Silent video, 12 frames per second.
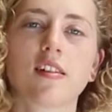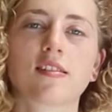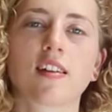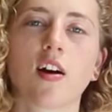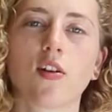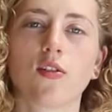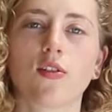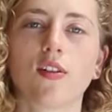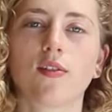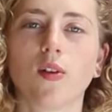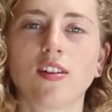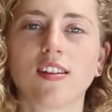
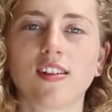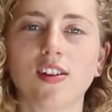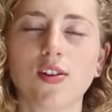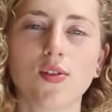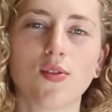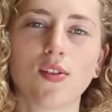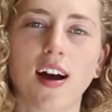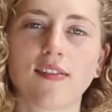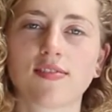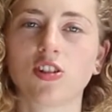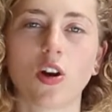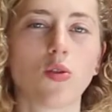So once you
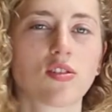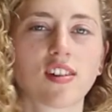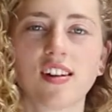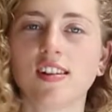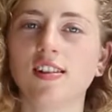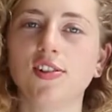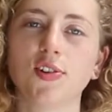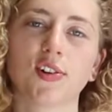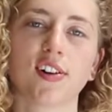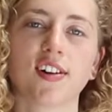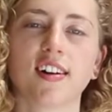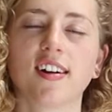have chosen
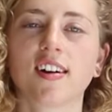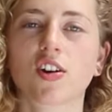your